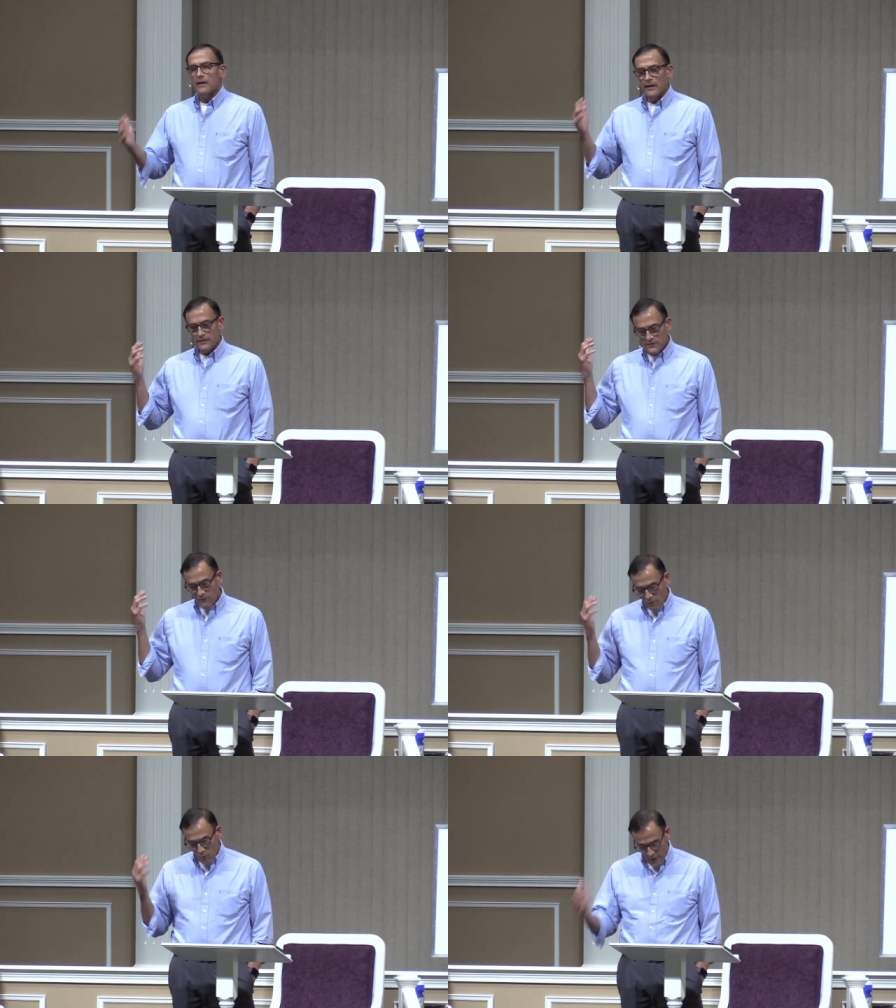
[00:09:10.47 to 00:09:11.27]
is
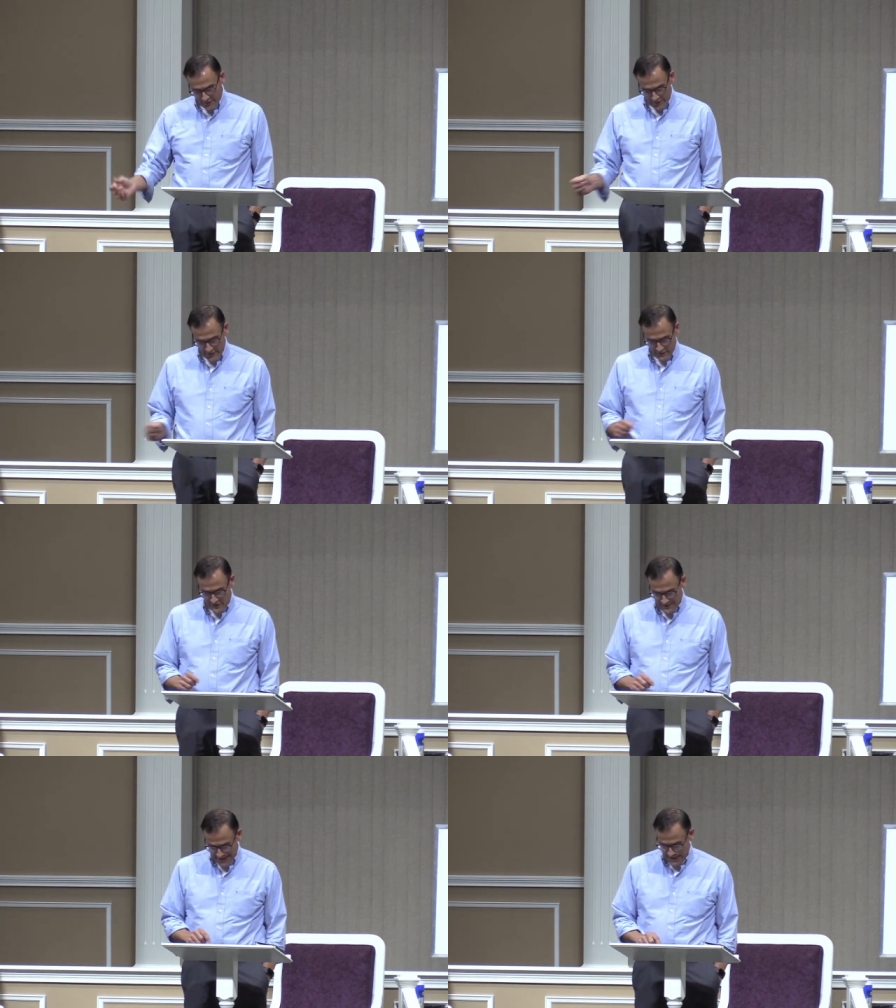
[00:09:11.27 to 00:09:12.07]
what do you
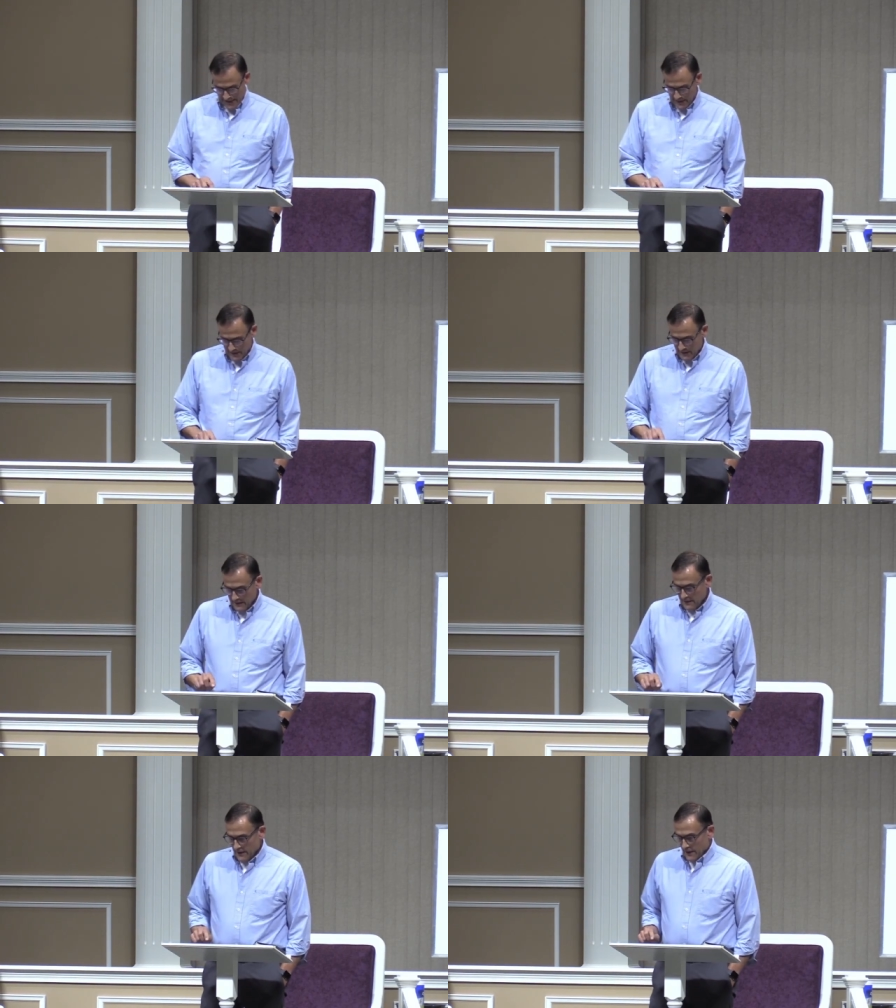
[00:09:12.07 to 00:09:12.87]
see?
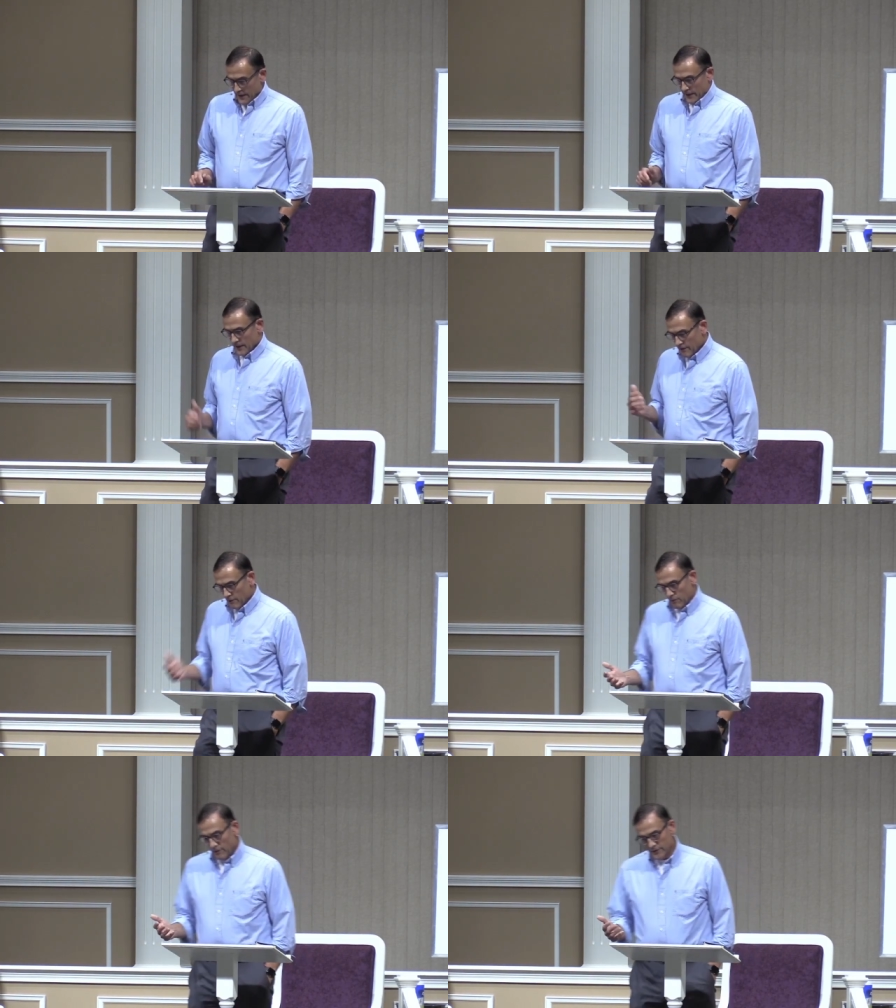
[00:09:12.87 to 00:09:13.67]
In
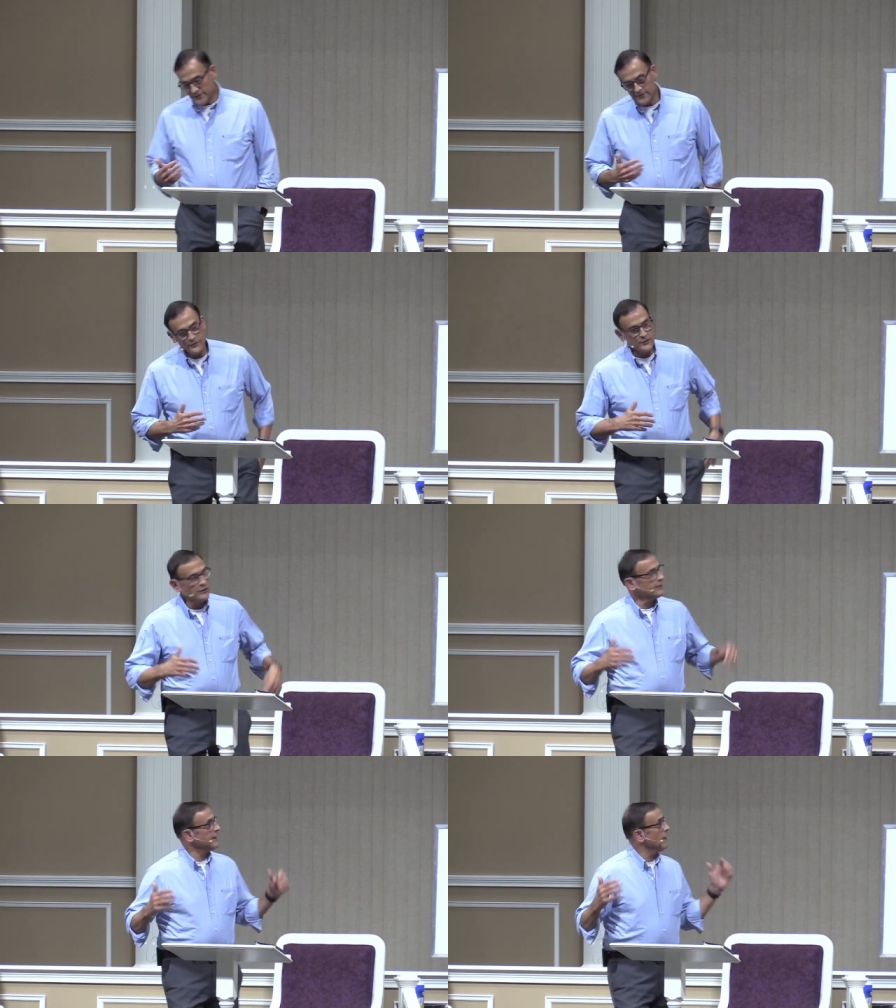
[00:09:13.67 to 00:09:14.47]
other words, the
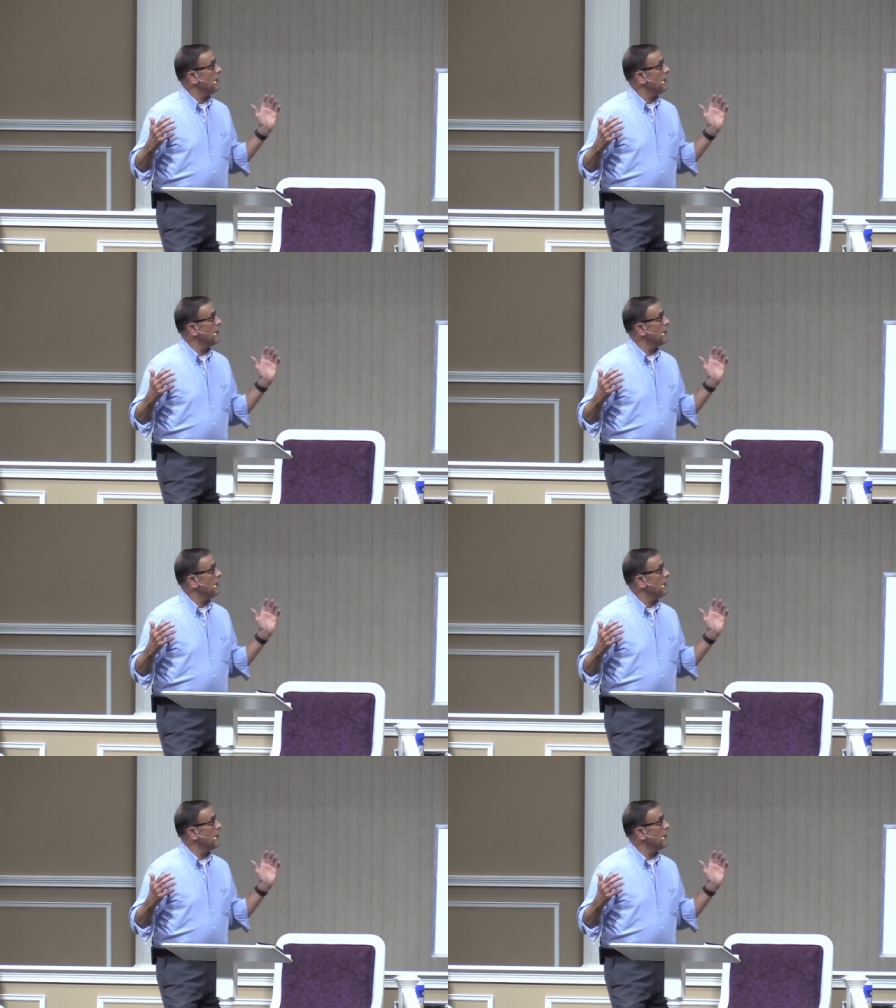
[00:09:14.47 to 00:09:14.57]
journey